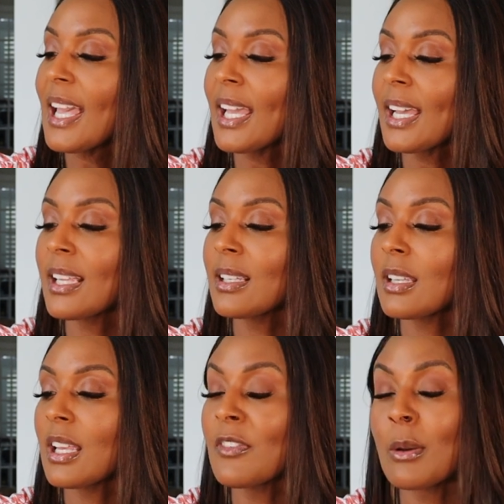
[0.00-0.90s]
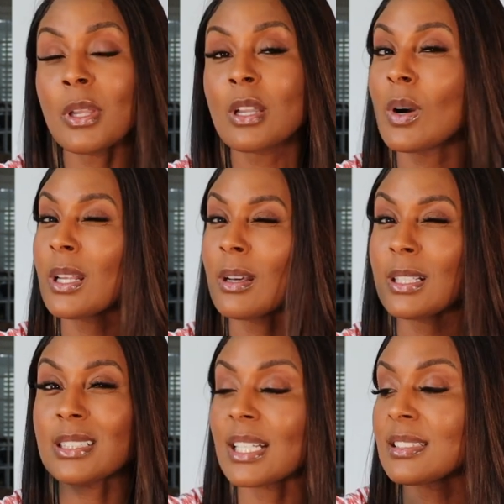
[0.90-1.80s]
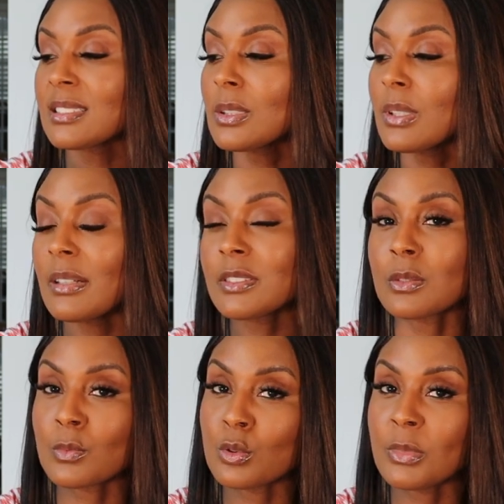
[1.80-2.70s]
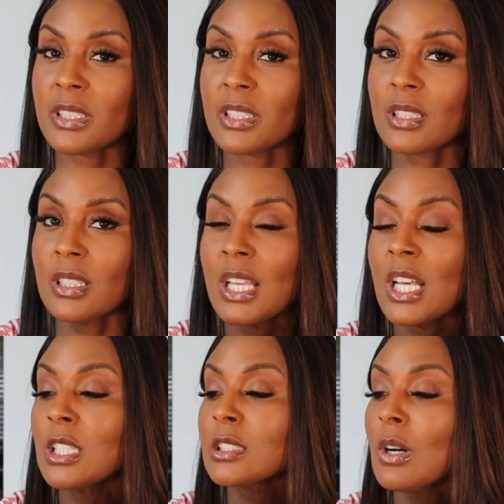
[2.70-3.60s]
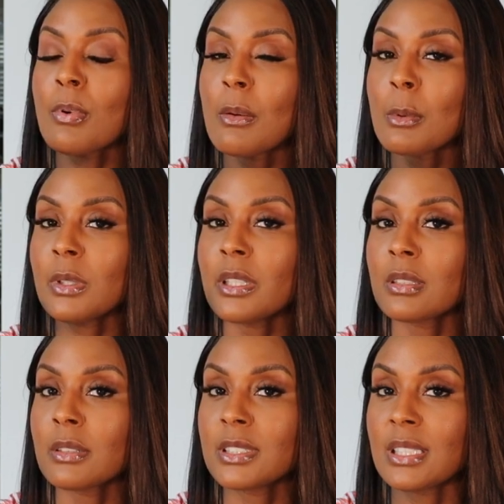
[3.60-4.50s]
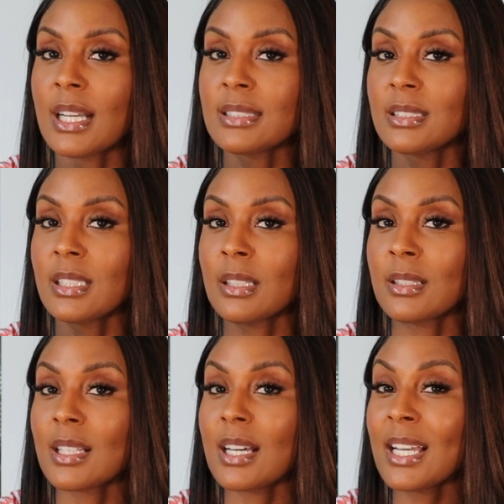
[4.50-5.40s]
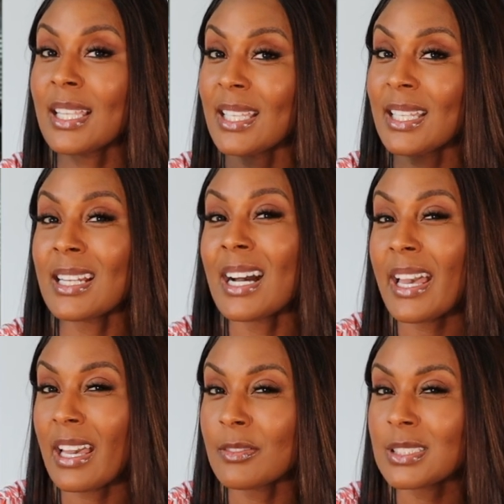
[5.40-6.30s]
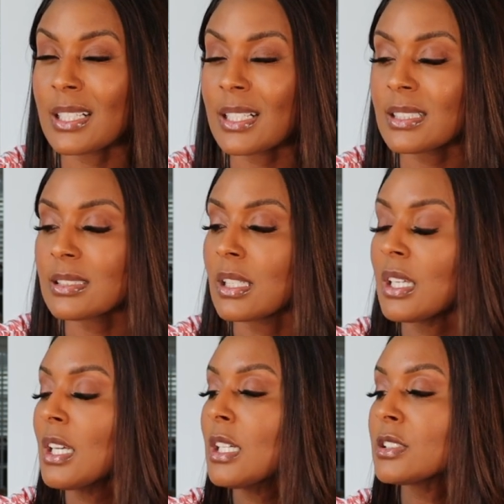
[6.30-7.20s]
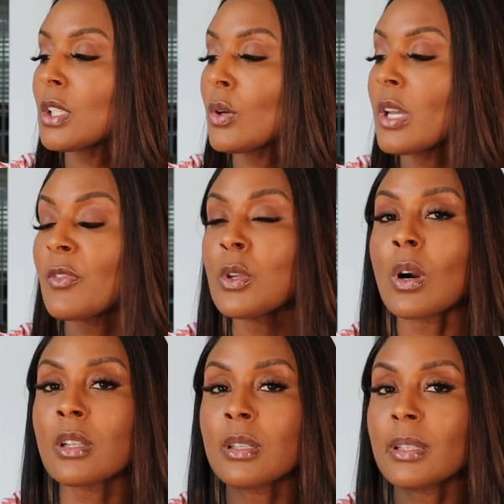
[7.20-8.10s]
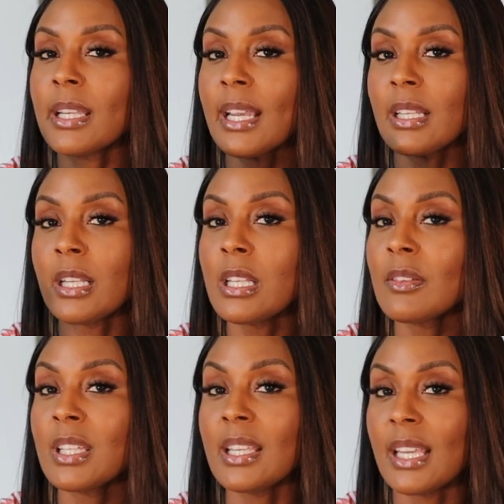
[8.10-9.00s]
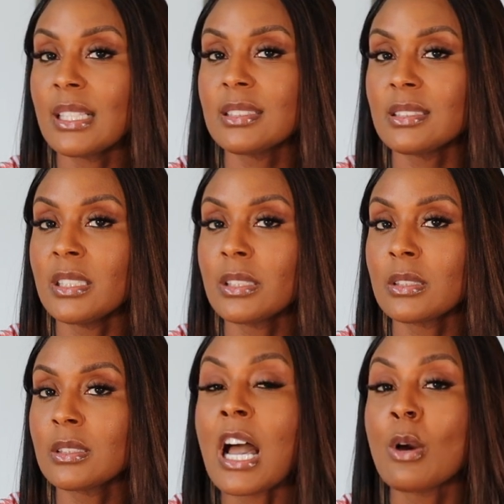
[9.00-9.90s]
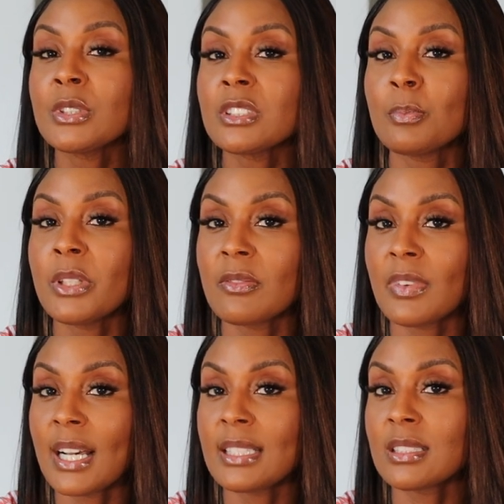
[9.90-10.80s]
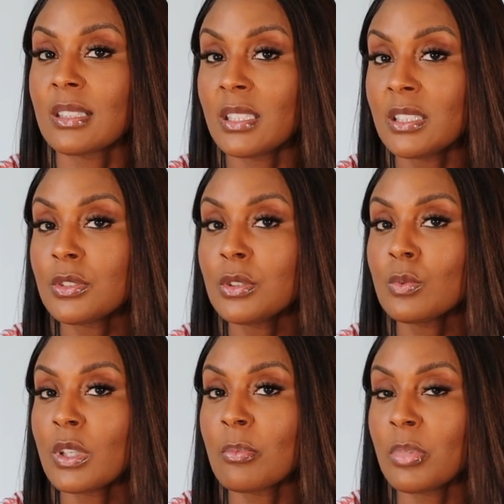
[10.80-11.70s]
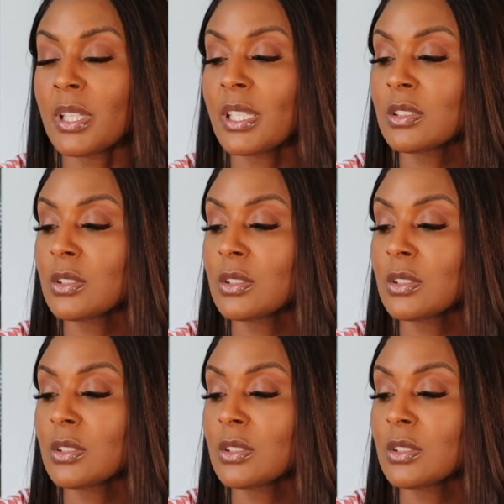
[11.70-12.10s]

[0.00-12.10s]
And if I'm being quite honest, I still have some room in here. So I probably could have sized down again a half size. So if you are looking at any of the Ace sneakers, I would just be advised that these do run big.